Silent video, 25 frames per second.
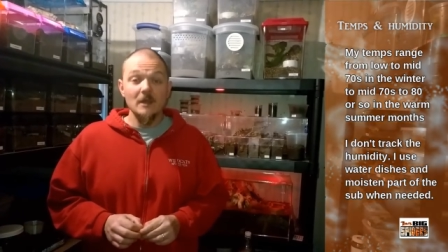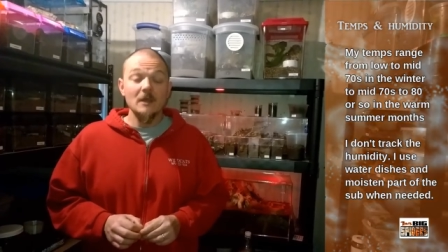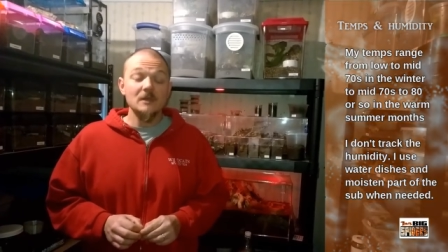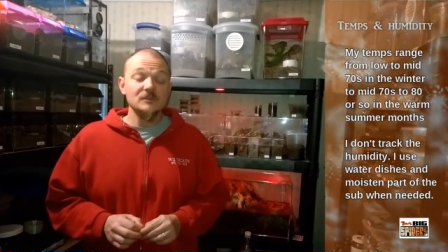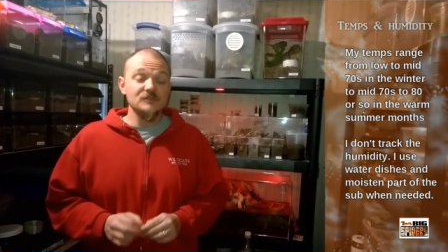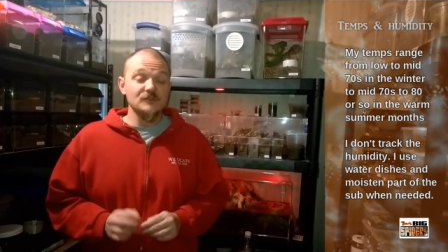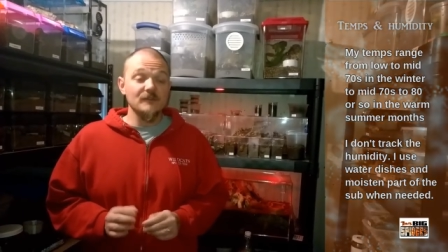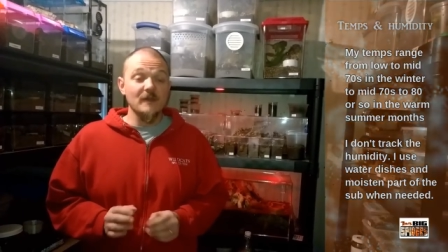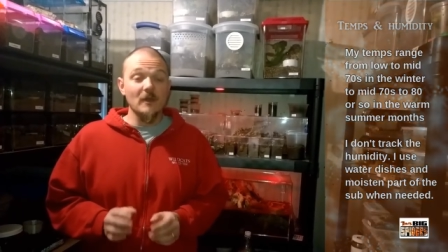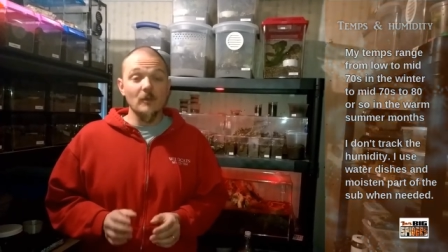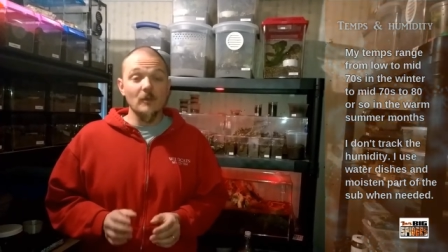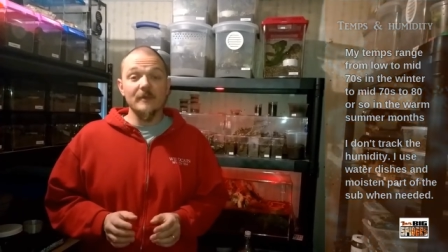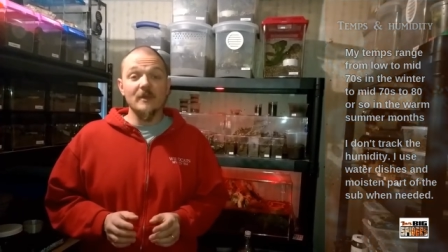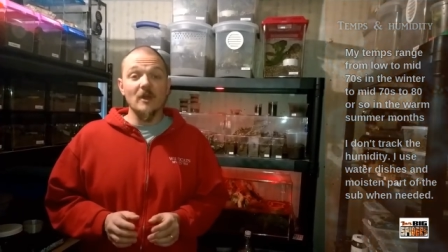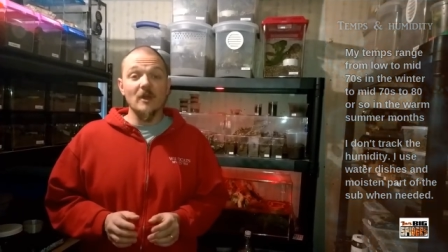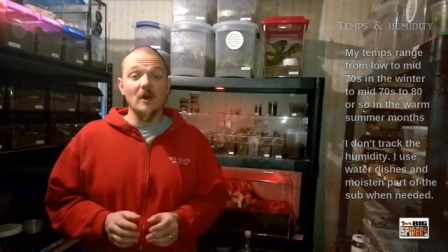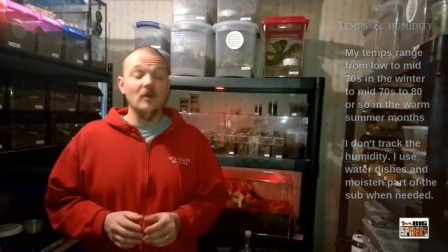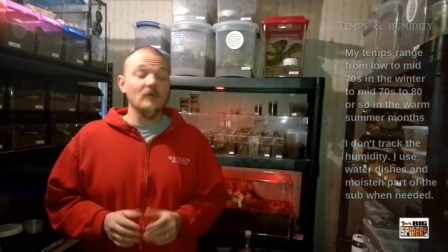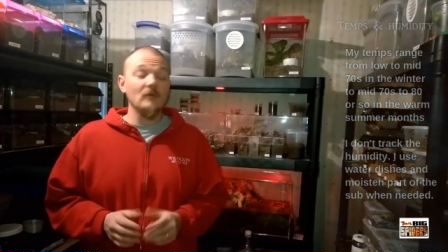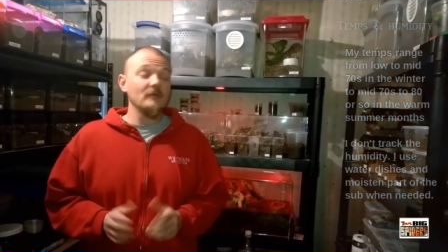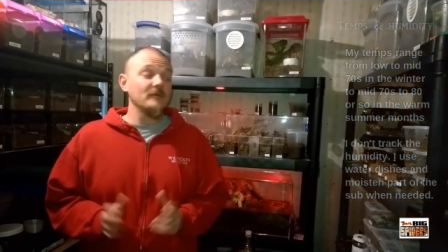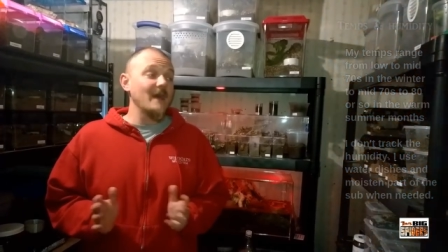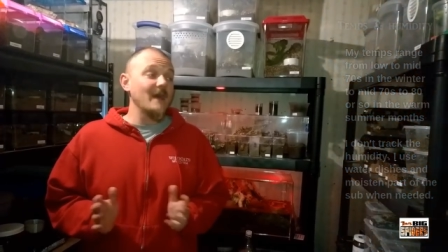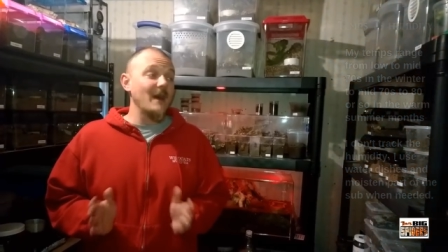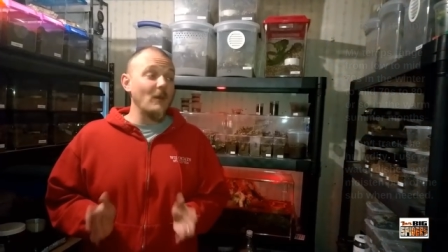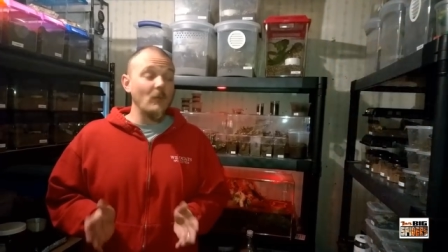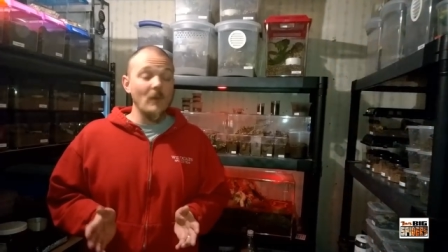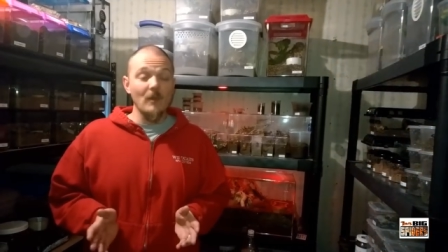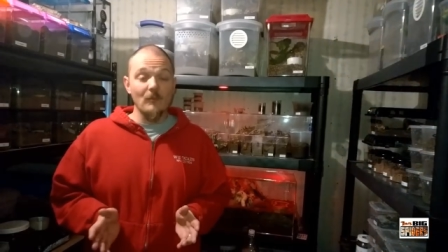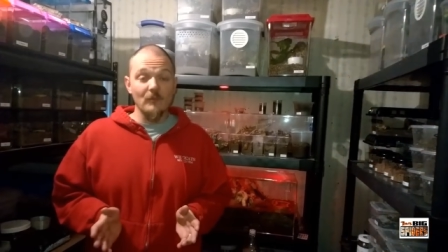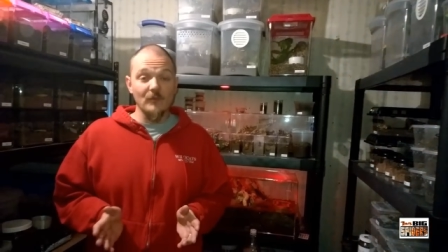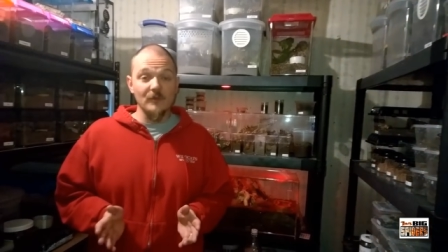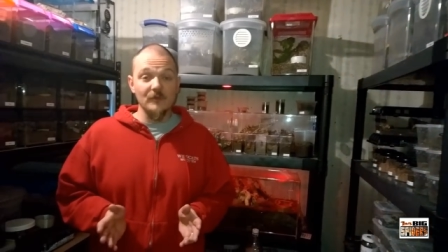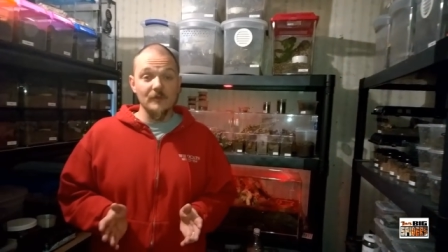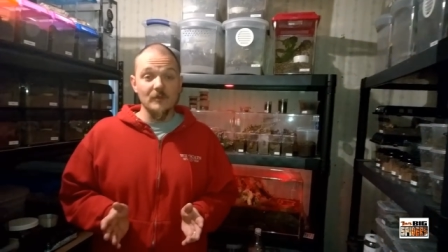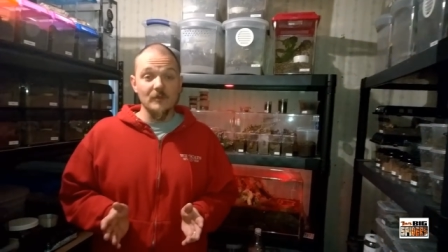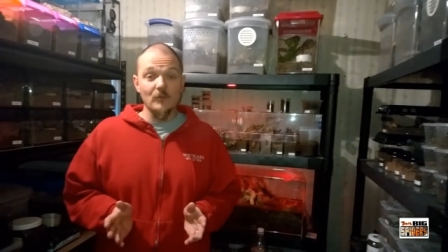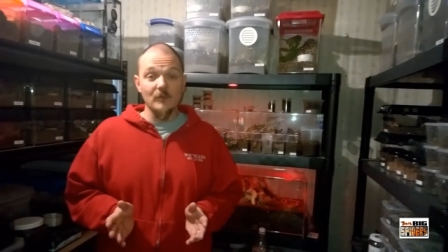So, there we go. That went
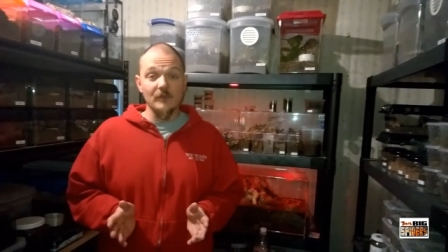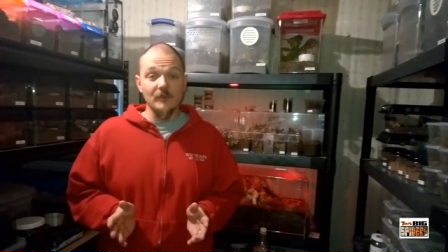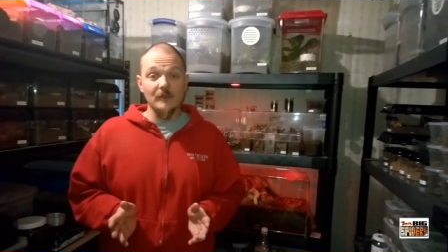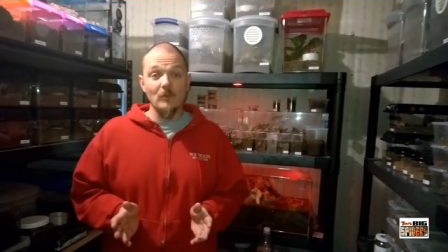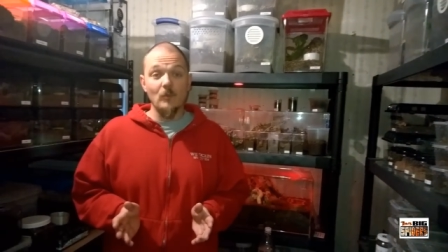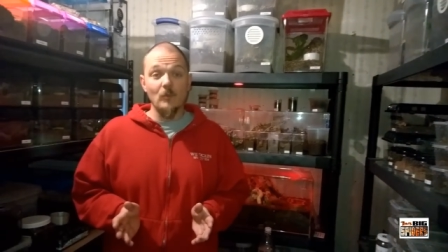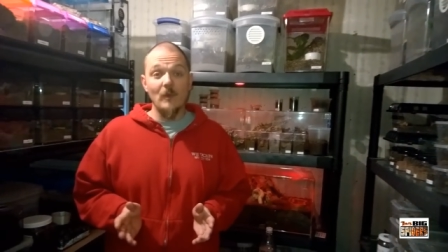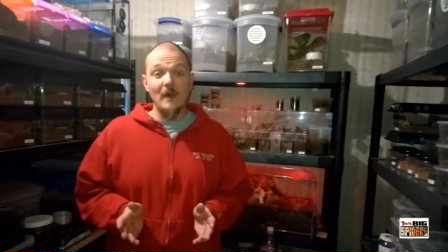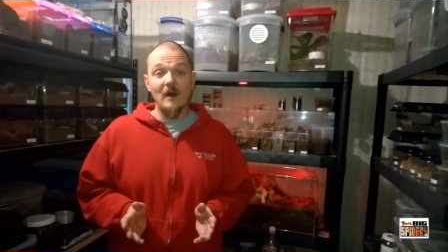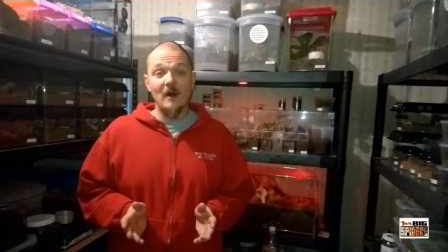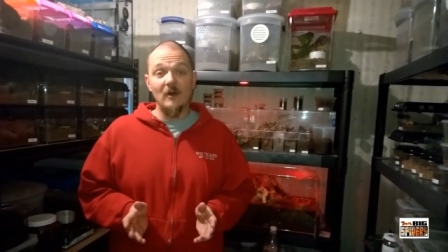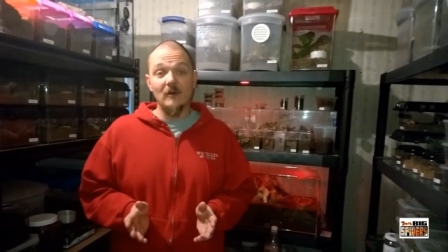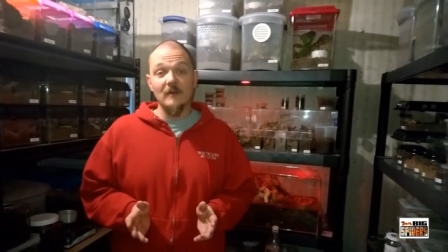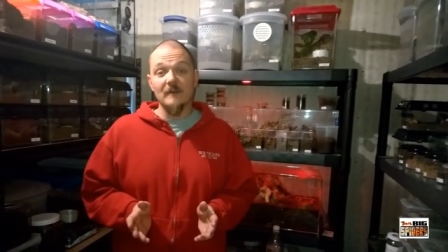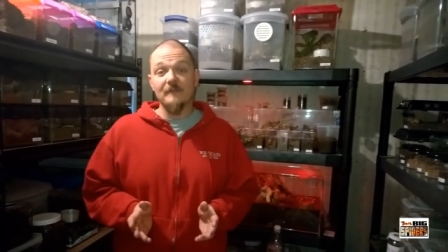really, really well.